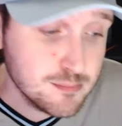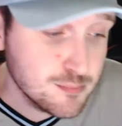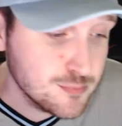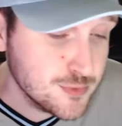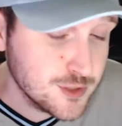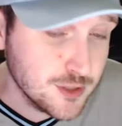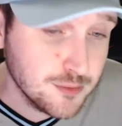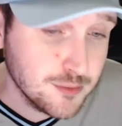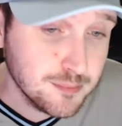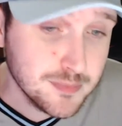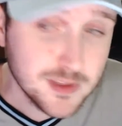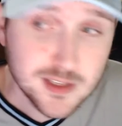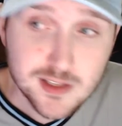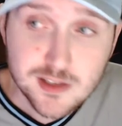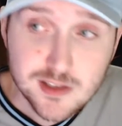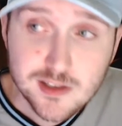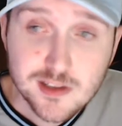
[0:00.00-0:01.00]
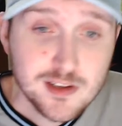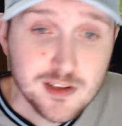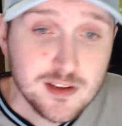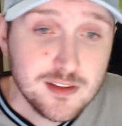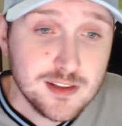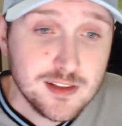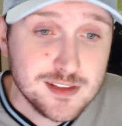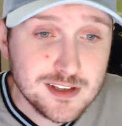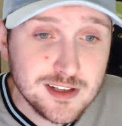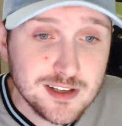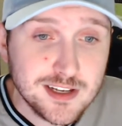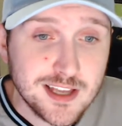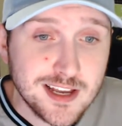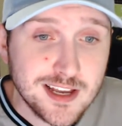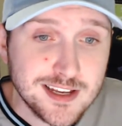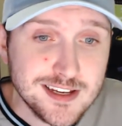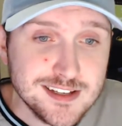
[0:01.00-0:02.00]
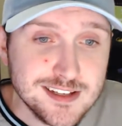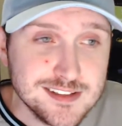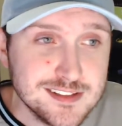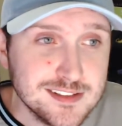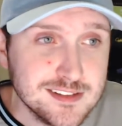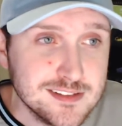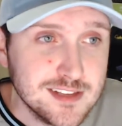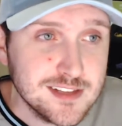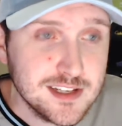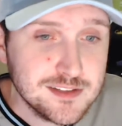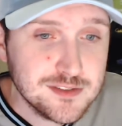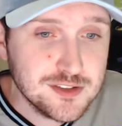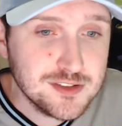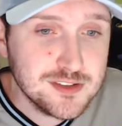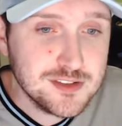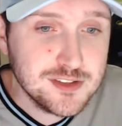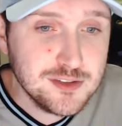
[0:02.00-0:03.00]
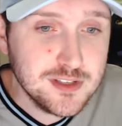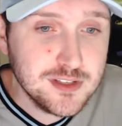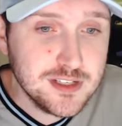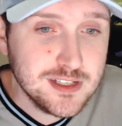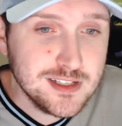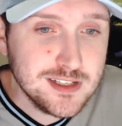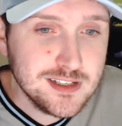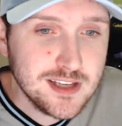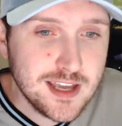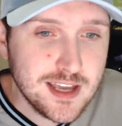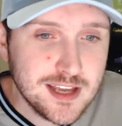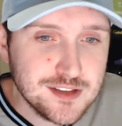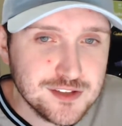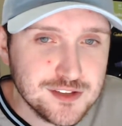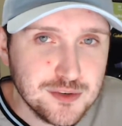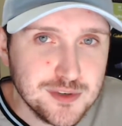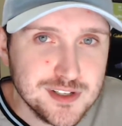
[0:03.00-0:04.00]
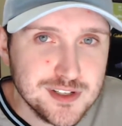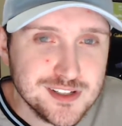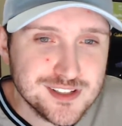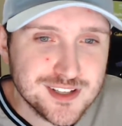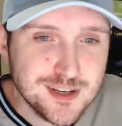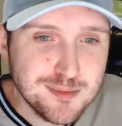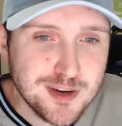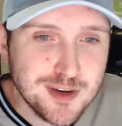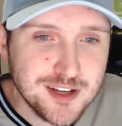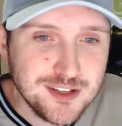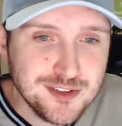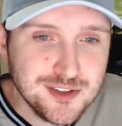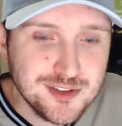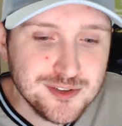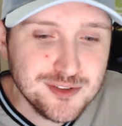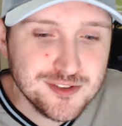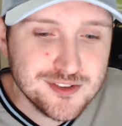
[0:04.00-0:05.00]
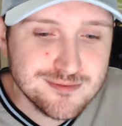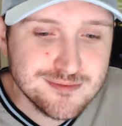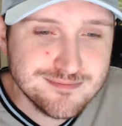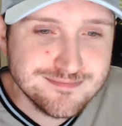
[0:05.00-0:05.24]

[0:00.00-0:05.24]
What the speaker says: So that's all I got, guys. Thanks for tuning in. As always, come on, you loons.